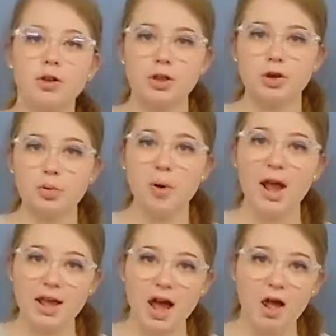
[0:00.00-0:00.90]
You
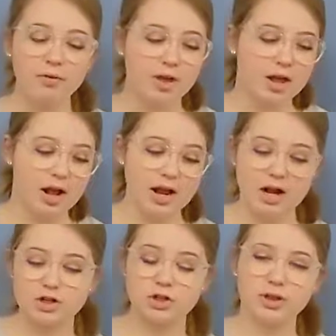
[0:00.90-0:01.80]
might have an
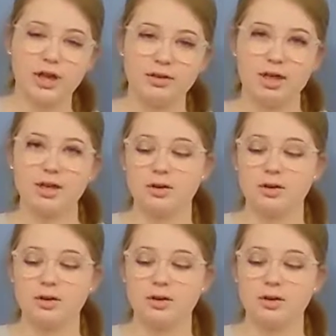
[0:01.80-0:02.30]
extra length,